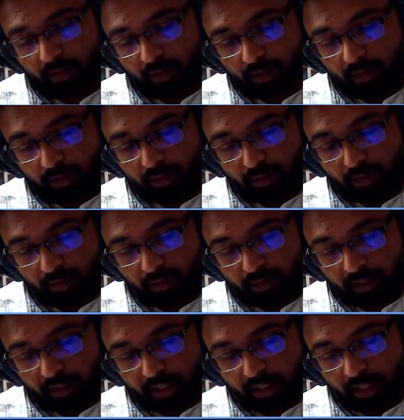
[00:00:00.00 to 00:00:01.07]
to
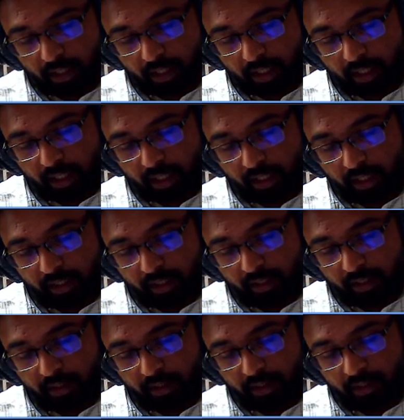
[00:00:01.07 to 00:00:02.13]
heat
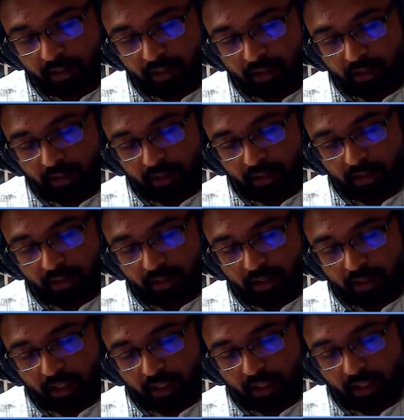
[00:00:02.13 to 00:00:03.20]
the
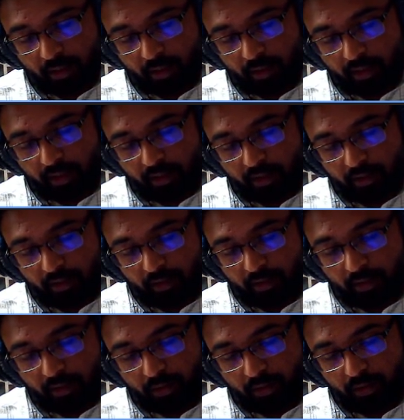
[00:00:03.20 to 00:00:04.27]
liquid
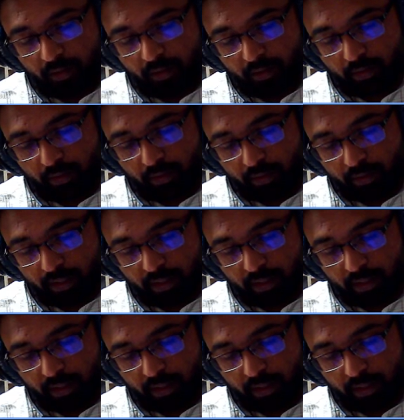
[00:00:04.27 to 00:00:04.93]
to the